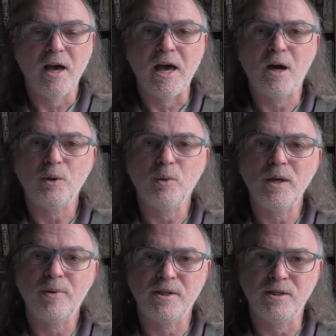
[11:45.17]
how do
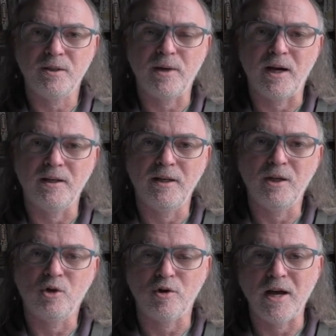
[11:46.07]
we participate
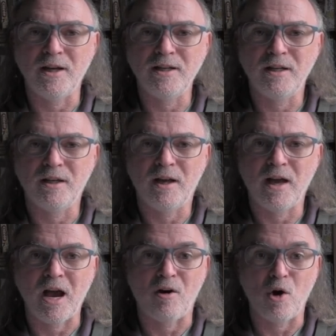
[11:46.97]
in creating
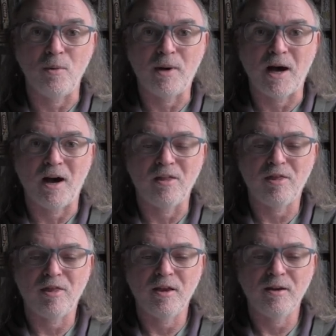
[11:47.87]
our own
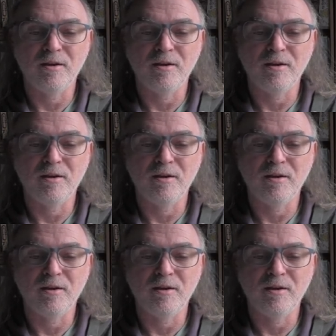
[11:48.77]
path?